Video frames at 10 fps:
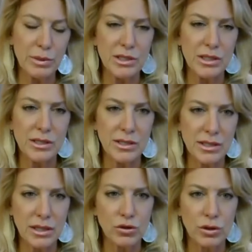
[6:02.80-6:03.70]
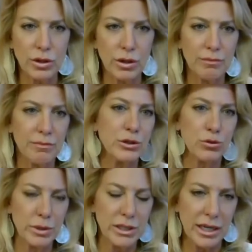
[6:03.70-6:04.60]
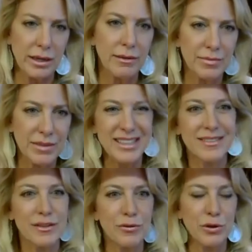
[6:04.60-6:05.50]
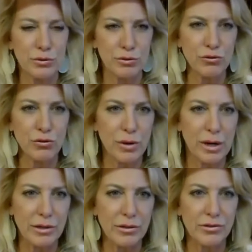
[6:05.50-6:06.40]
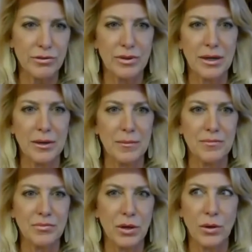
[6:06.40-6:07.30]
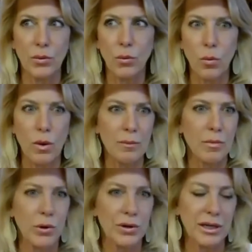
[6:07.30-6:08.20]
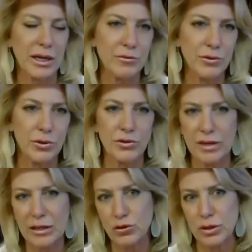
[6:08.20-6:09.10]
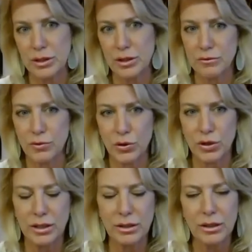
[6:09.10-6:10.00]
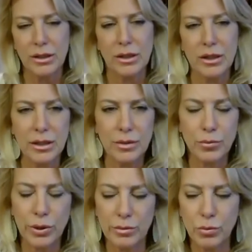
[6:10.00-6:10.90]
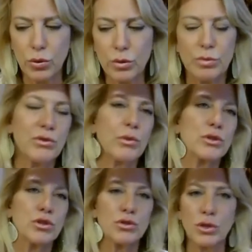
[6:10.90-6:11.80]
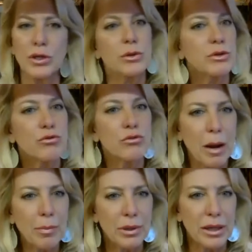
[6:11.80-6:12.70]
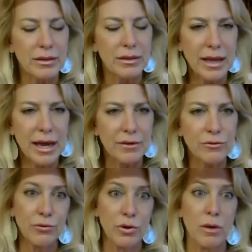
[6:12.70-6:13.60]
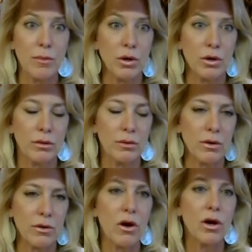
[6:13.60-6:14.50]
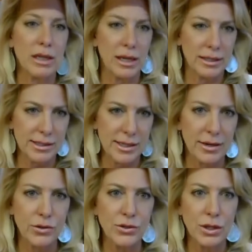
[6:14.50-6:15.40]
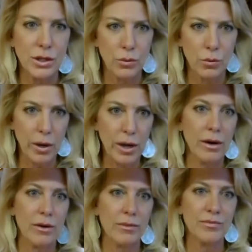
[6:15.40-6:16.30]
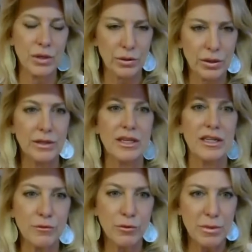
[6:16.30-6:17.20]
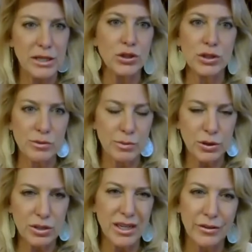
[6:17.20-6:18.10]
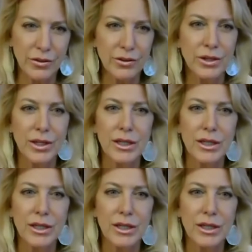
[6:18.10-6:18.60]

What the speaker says: business is actually major retail. And it's difficult to trace, what marketing effort is actually converting in brick and mortar. So we're just trying to extrapolate that from our online sales where, kind of the information is much tighter.